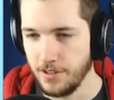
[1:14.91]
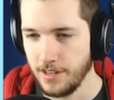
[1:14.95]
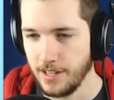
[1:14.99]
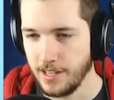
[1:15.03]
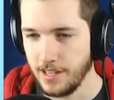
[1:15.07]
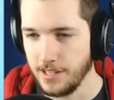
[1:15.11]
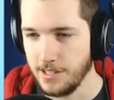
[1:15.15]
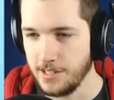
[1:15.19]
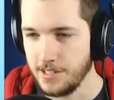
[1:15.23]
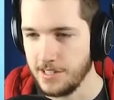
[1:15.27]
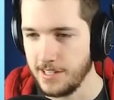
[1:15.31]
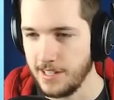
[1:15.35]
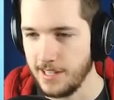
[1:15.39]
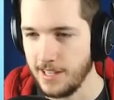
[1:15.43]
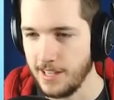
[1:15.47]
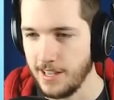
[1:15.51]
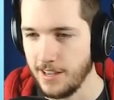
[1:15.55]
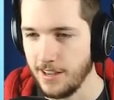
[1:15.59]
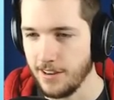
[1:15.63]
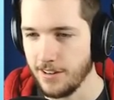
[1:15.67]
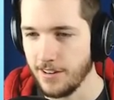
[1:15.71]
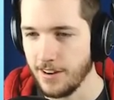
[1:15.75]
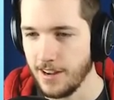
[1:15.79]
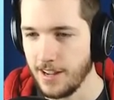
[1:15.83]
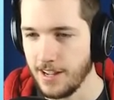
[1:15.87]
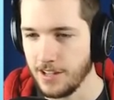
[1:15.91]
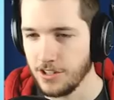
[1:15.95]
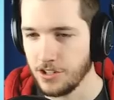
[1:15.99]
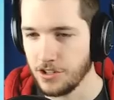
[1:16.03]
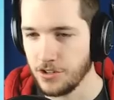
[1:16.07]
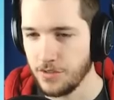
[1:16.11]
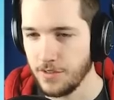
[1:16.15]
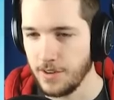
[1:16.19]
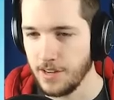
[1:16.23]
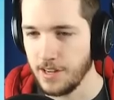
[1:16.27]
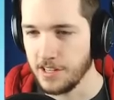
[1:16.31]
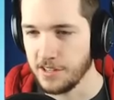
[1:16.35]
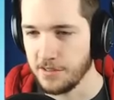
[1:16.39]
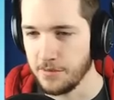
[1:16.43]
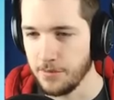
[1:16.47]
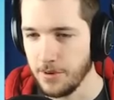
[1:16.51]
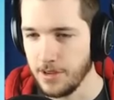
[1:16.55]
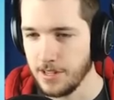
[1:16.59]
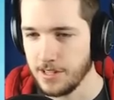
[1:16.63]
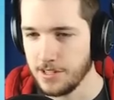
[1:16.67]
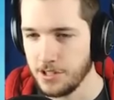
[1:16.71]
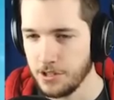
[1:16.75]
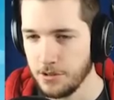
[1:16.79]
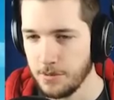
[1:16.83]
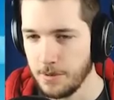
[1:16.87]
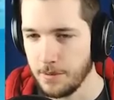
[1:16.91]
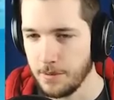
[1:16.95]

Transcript: like you see here, and trees. And we can zoom